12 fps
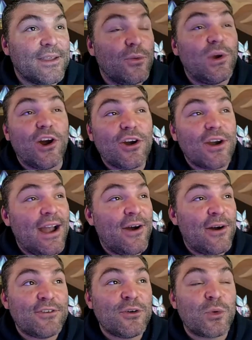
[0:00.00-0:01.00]
We are,
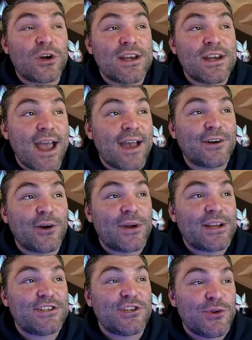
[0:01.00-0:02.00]
however, we're not going
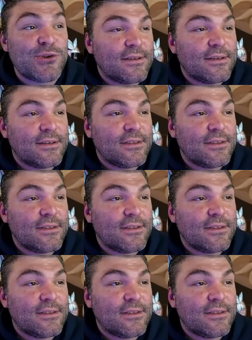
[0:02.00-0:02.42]
to use her.